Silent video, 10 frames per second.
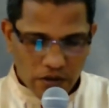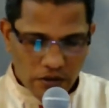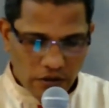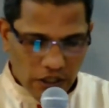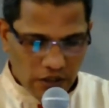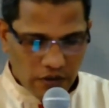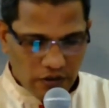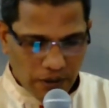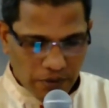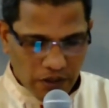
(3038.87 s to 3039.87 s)
Genesis
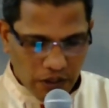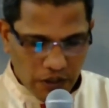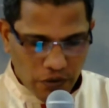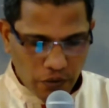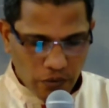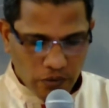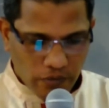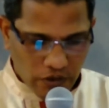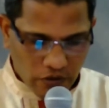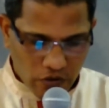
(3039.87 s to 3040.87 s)
chapter thirty-two,
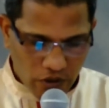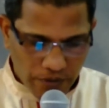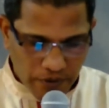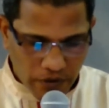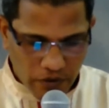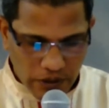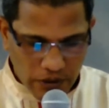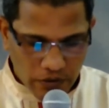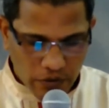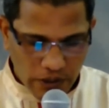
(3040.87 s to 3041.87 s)
verses twenty-five to
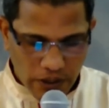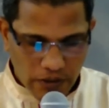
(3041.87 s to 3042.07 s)
twenty-eight.